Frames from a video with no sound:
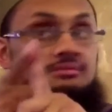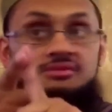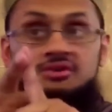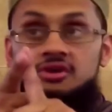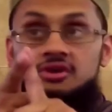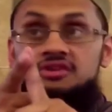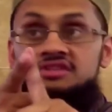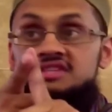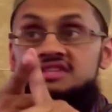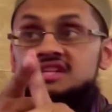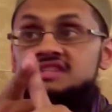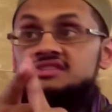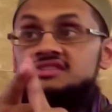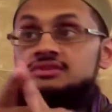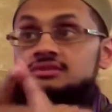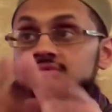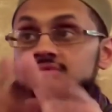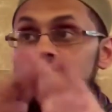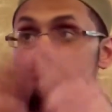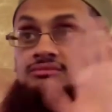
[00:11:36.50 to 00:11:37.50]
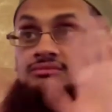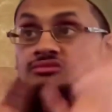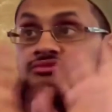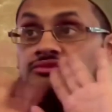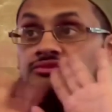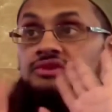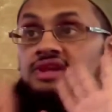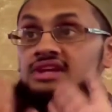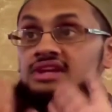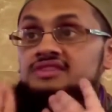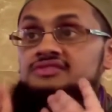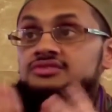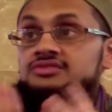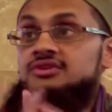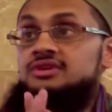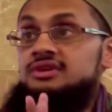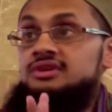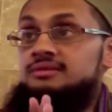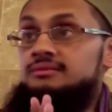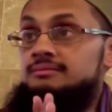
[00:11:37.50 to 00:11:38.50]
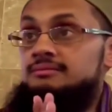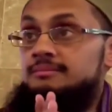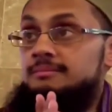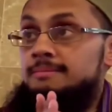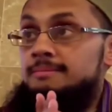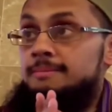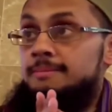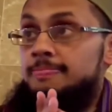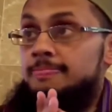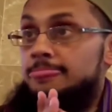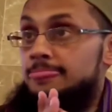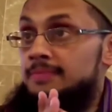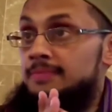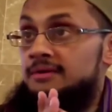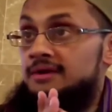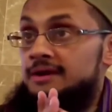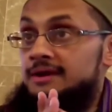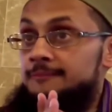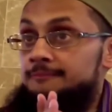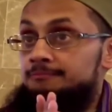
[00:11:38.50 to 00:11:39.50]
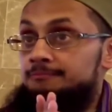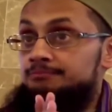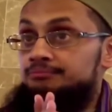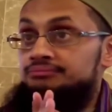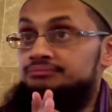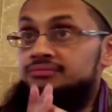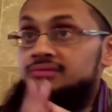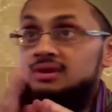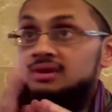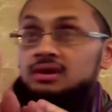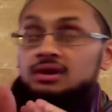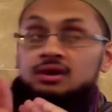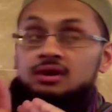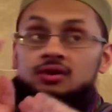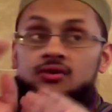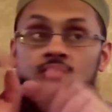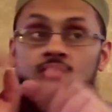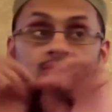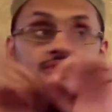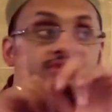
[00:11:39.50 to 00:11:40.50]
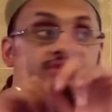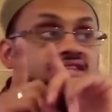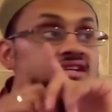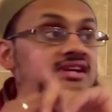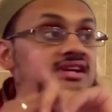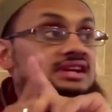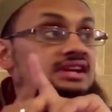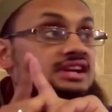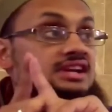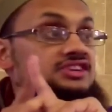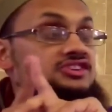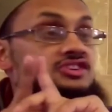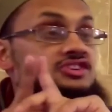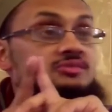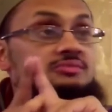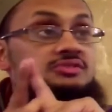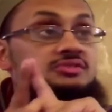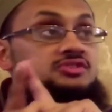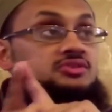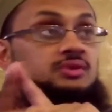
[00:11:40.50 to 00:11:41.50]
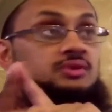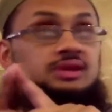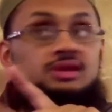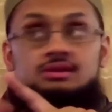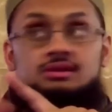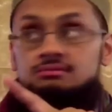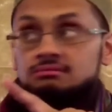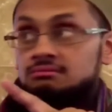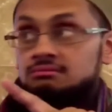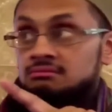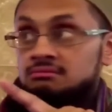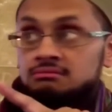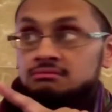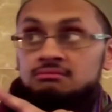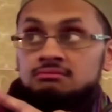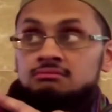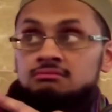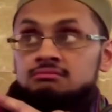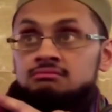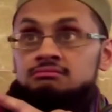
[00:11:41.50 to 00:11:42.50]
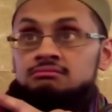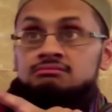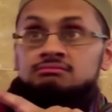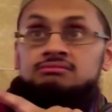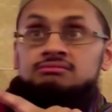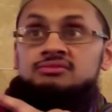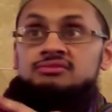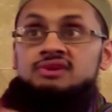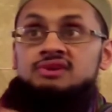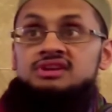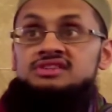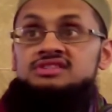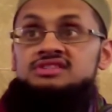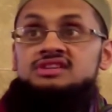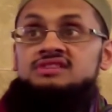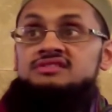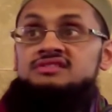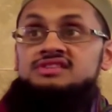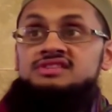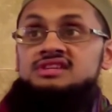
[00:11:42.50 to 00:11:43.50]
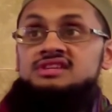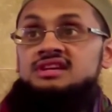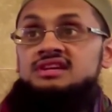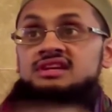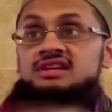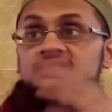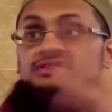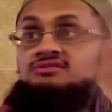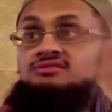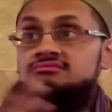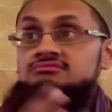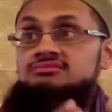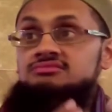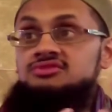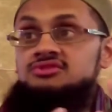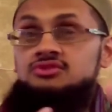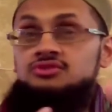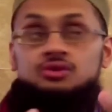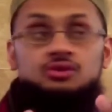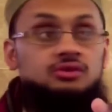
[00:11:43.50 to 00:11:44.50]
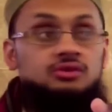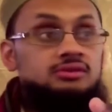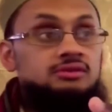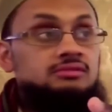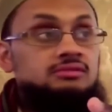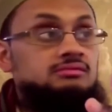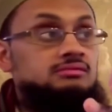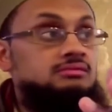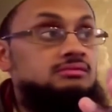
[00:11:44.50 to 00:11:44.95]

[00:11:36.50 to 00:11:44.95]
God said so. End of story. Right? What is the connection between the rising of the sun and dawn?